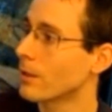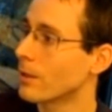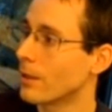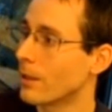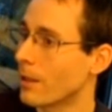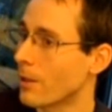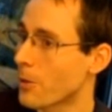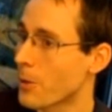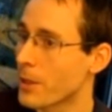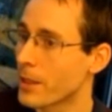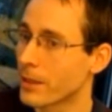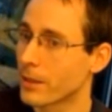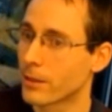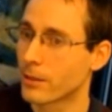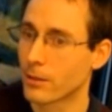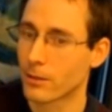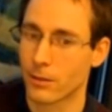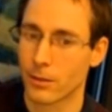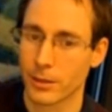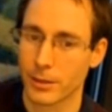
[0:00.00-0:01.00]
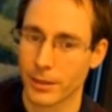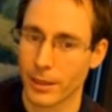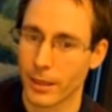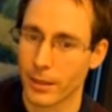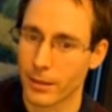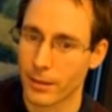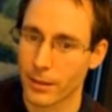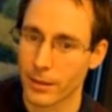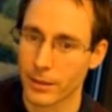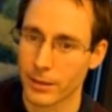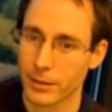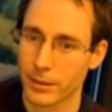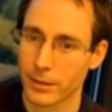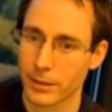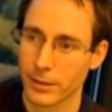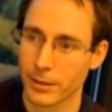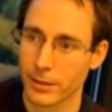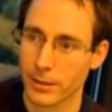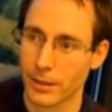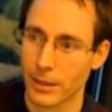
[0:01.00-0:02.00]
I think Los
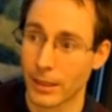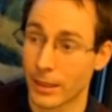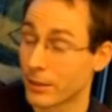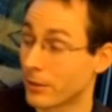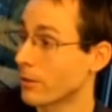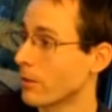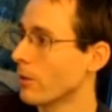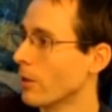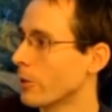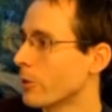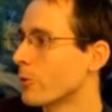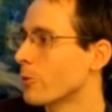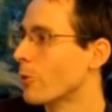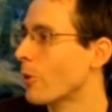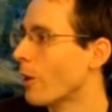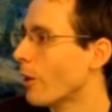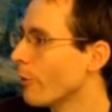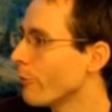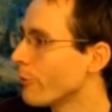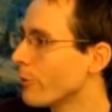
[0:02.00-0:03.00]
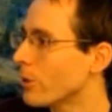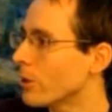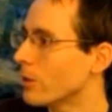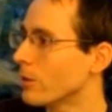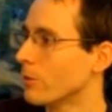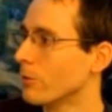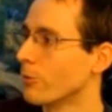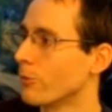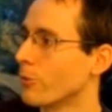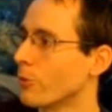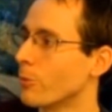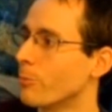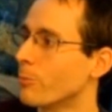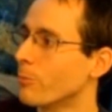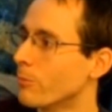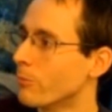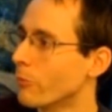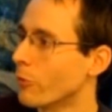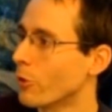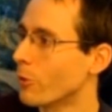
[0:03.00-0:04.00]
Angeles has a lot to offer
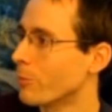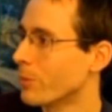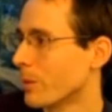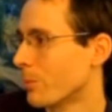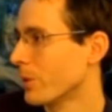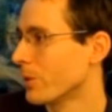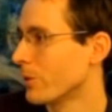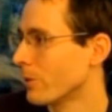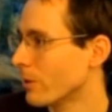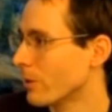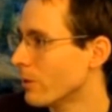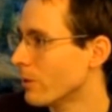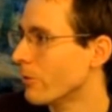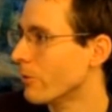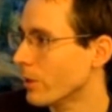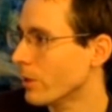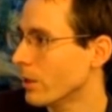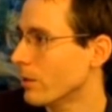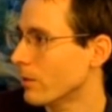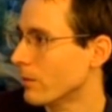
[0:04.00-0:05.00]
for people to live in.